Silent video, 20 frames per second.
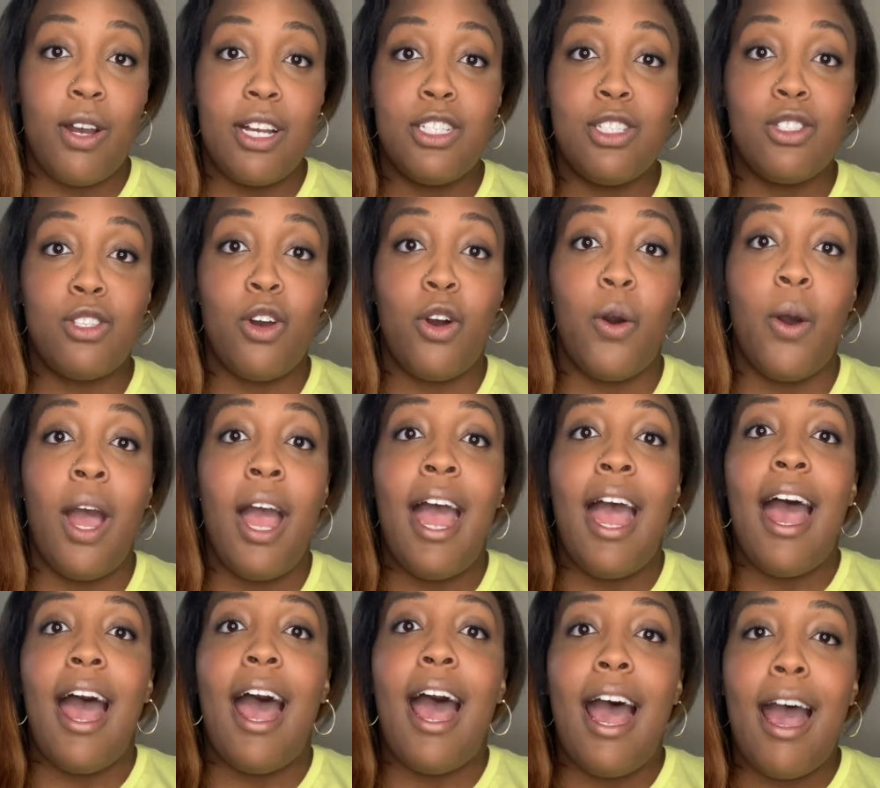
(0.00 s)
And so
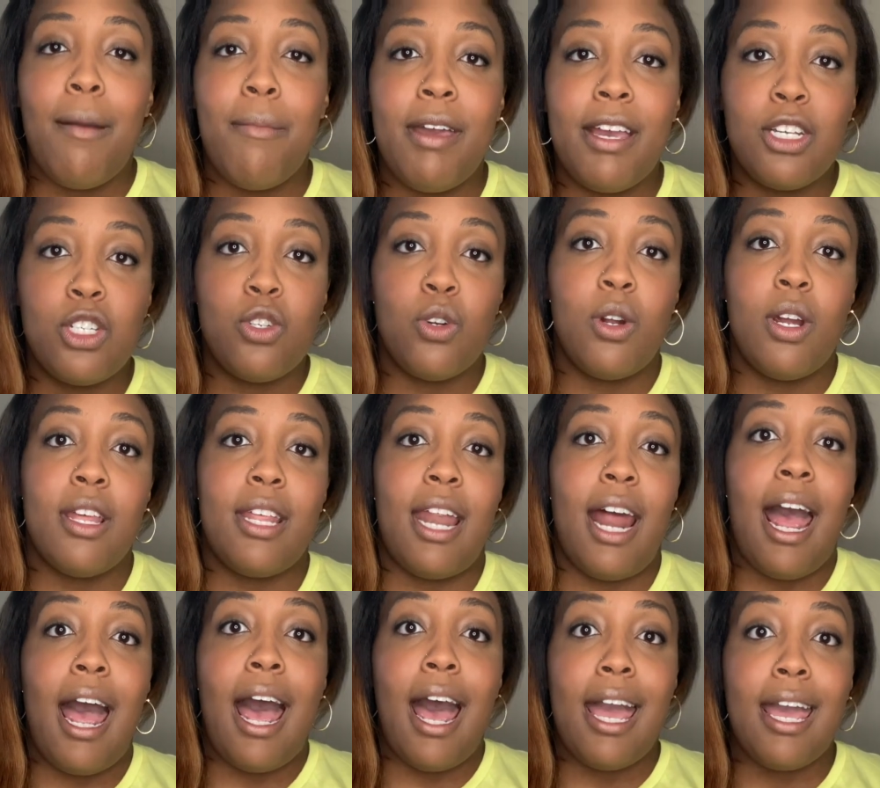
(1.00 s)
I make sure
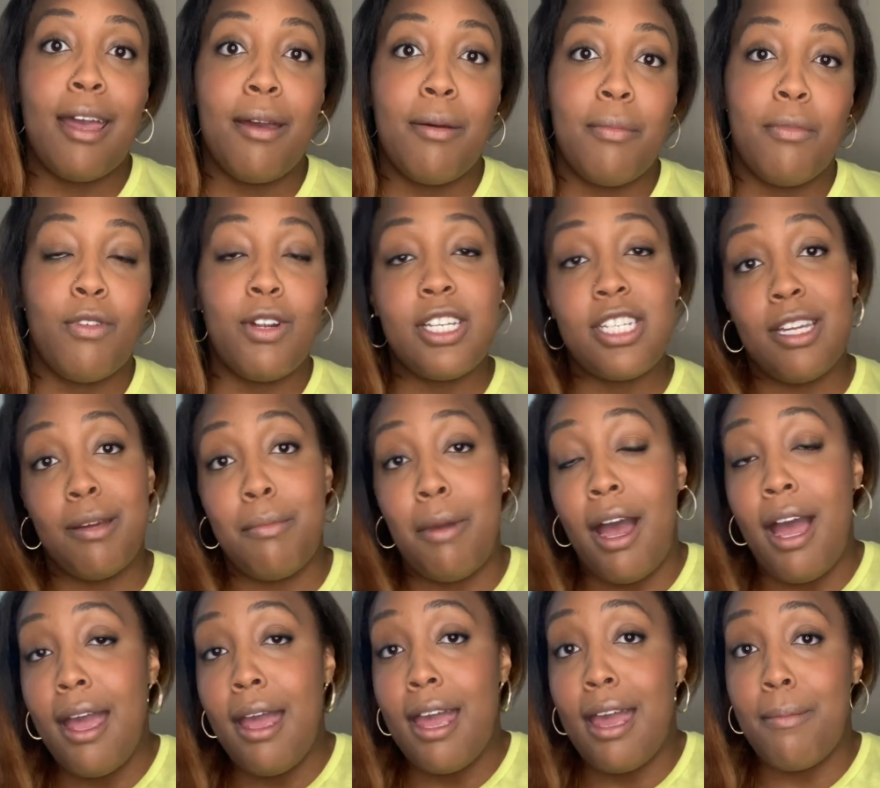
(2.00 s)
that I am reaching
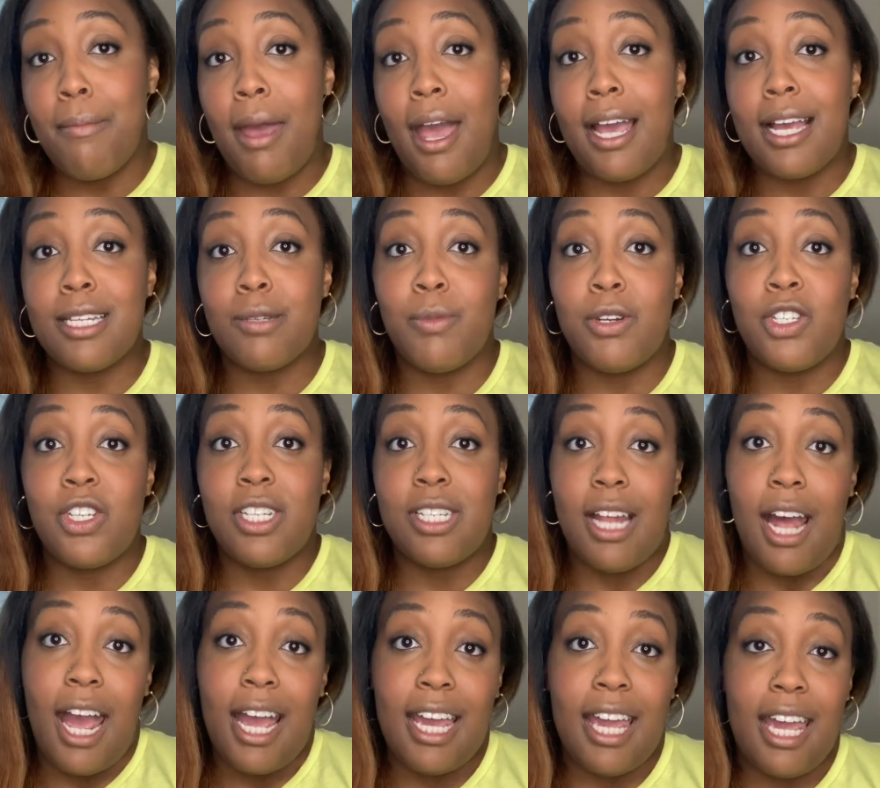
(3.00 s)
my hand back as much as
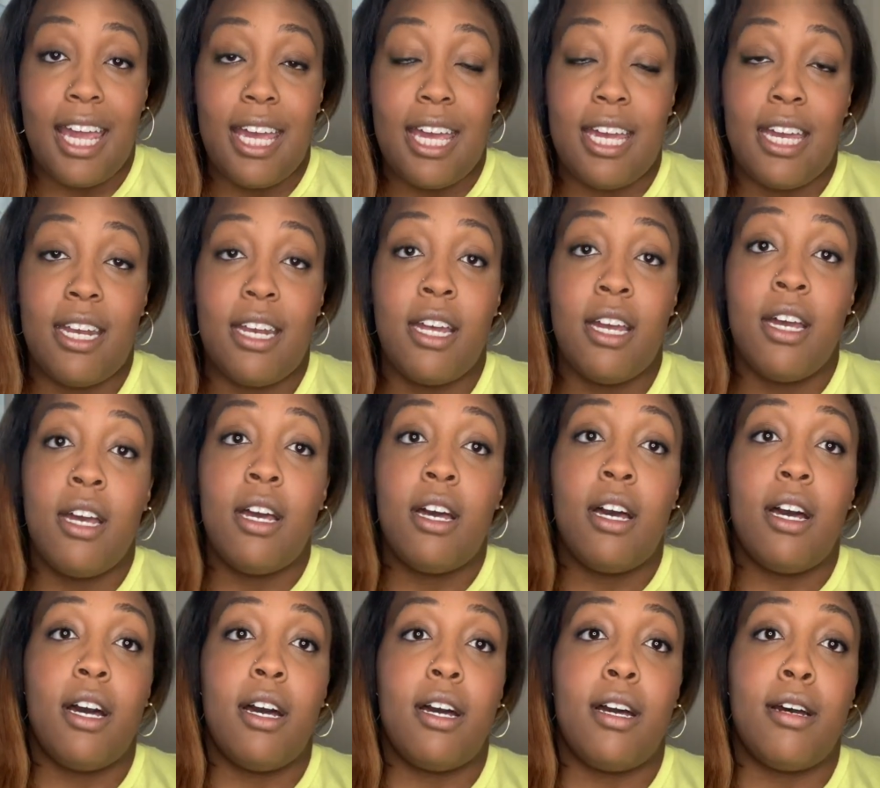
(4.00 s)
I can
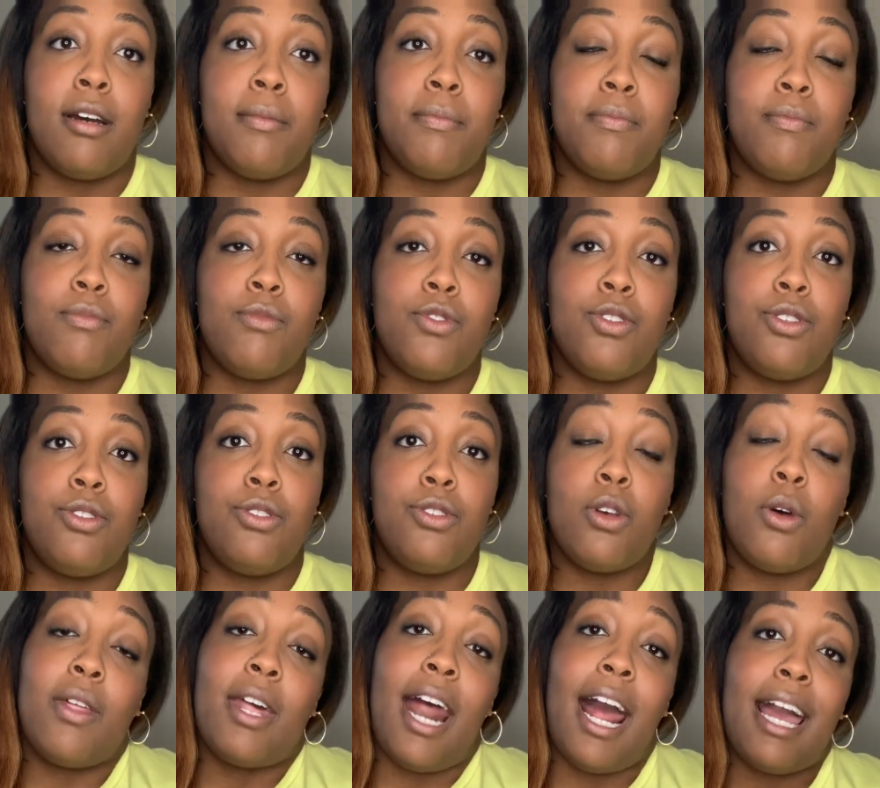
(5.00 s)
um,
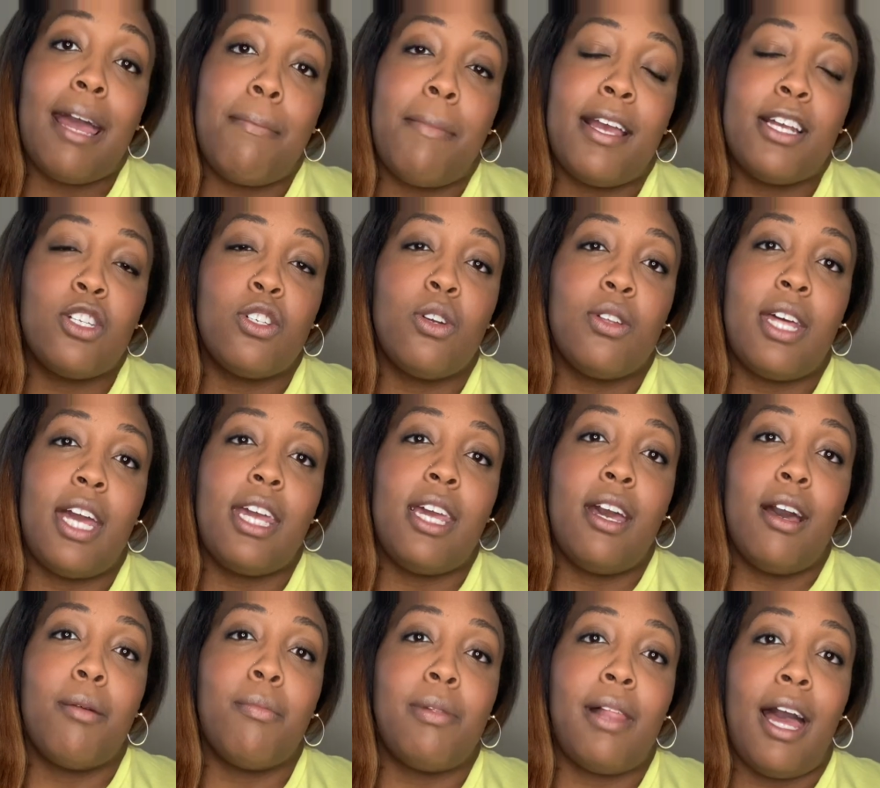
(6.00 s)
so that I can make sure that
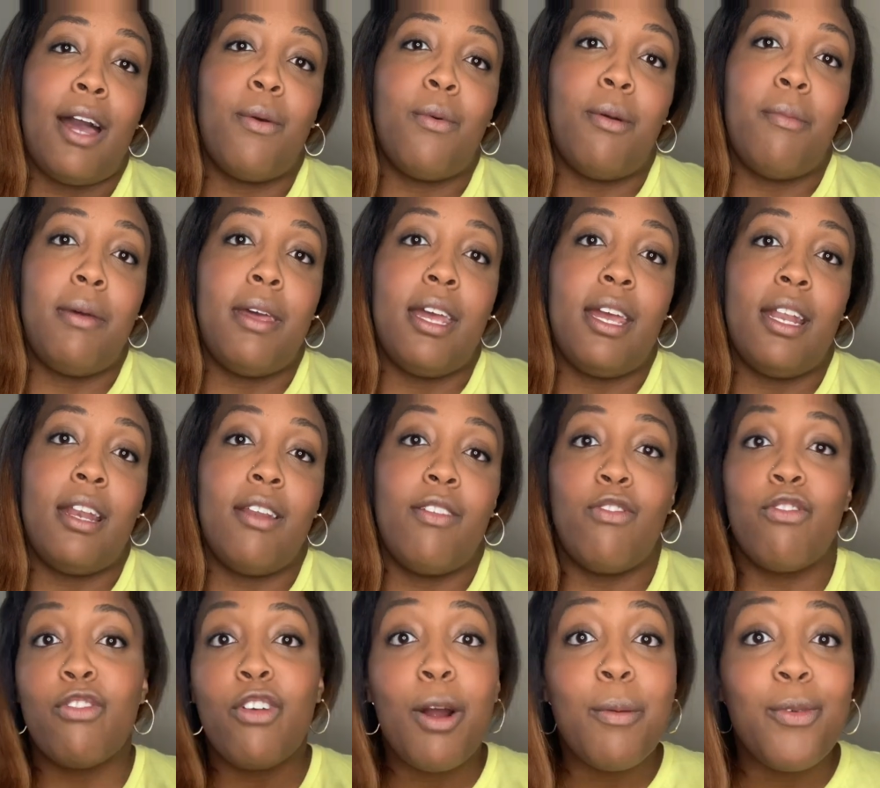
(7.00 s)
young black women
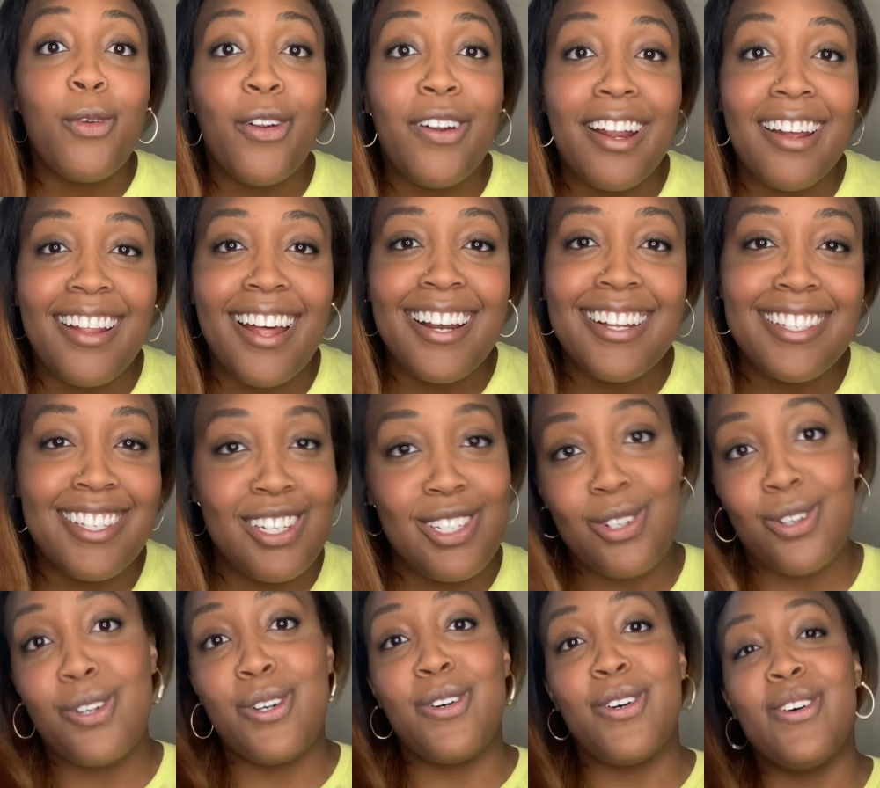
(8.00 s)
from North Carolina
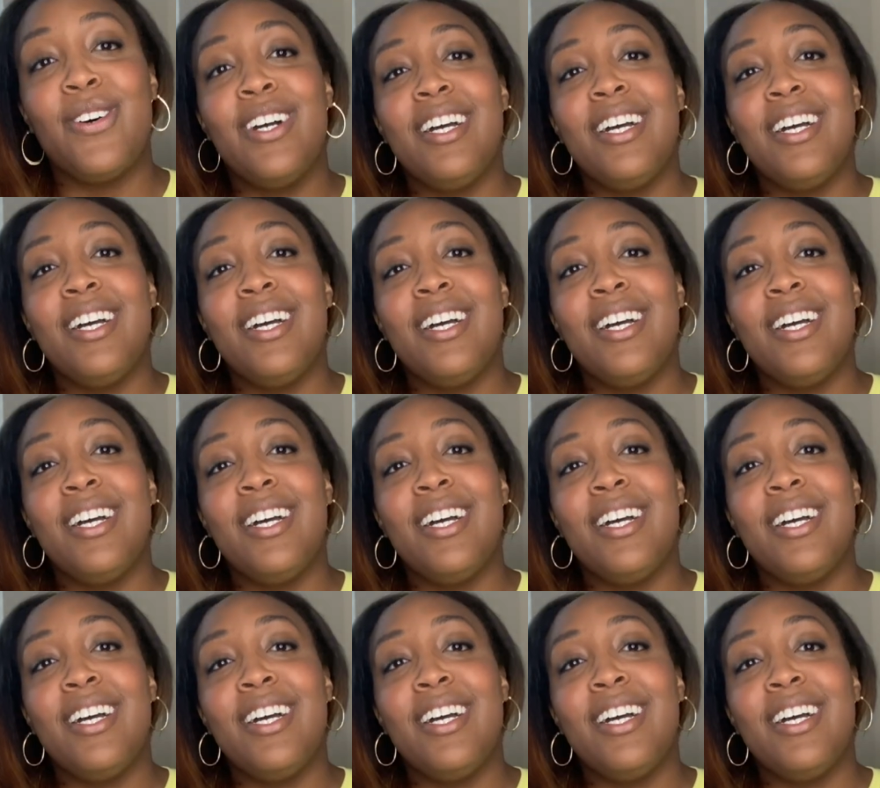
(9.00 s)
Central